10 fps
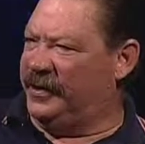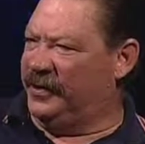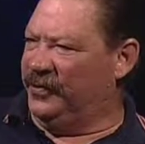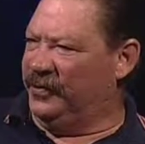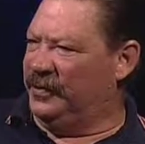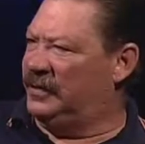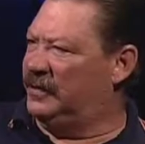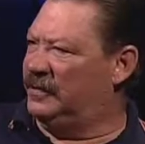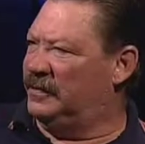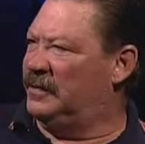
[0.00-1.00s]
to
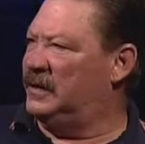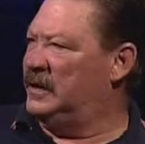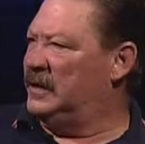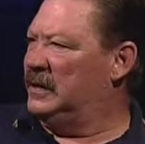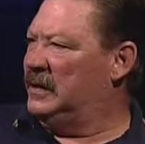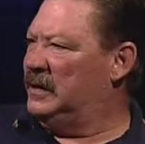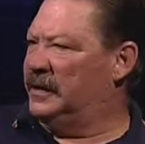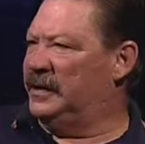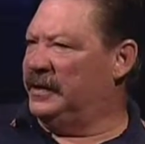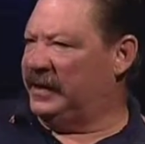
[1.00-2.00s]

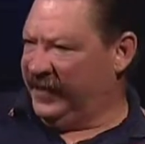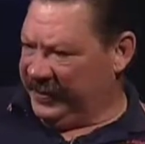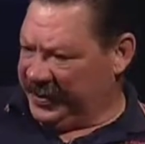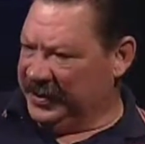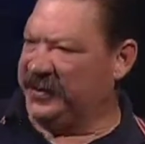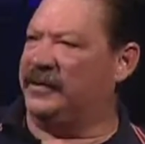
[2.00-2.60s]
17th, I 17th believe.